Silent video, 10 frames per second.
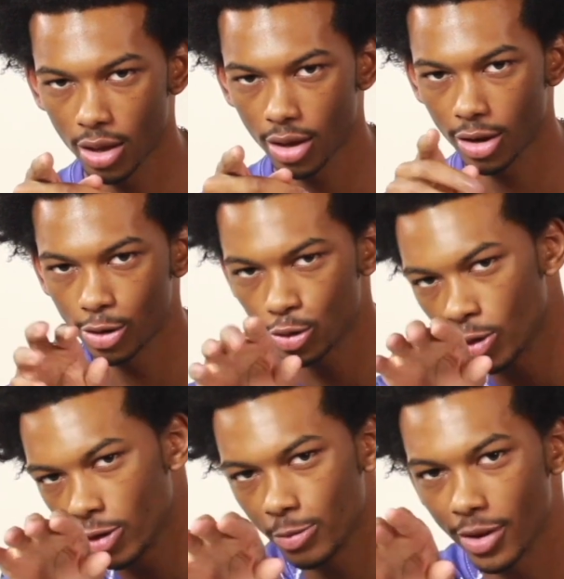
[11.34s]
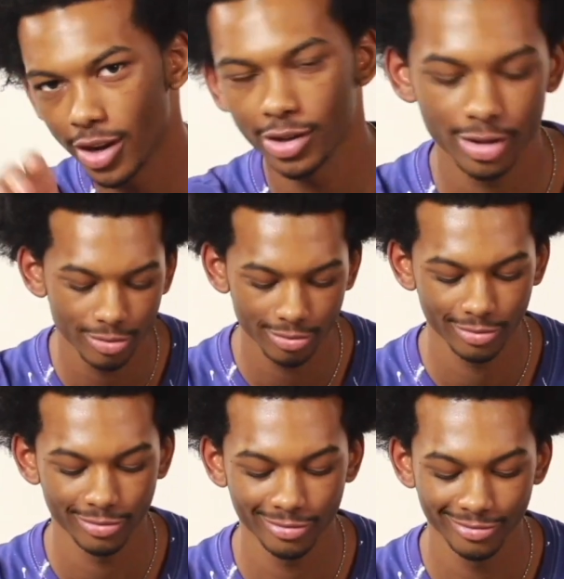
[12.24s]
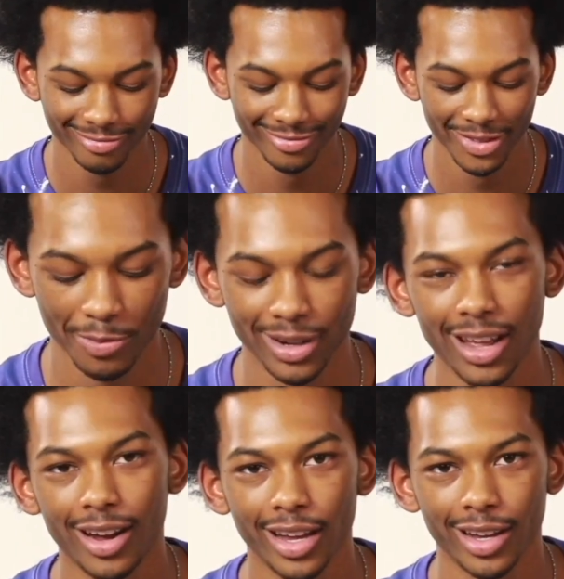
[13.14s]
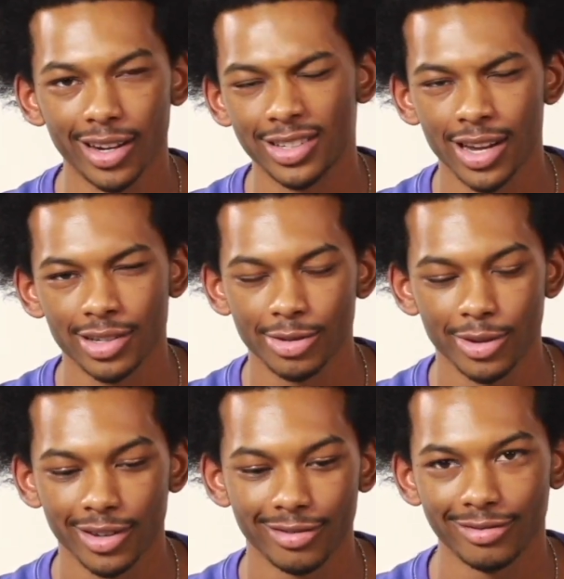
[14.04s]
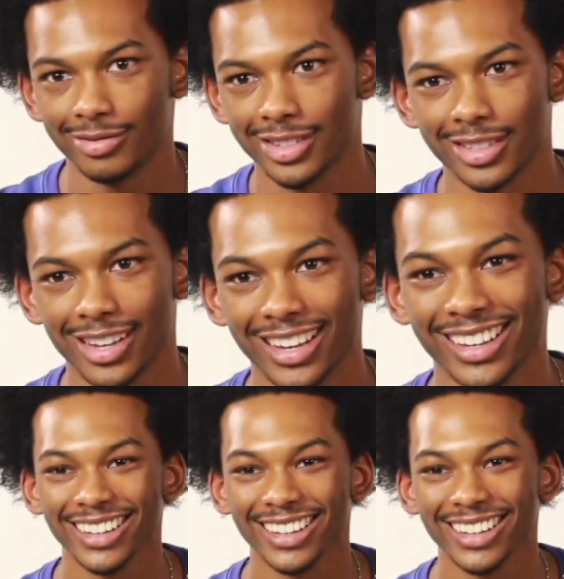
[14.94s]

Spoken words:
control their minds. But not like in a toxic way. Just like,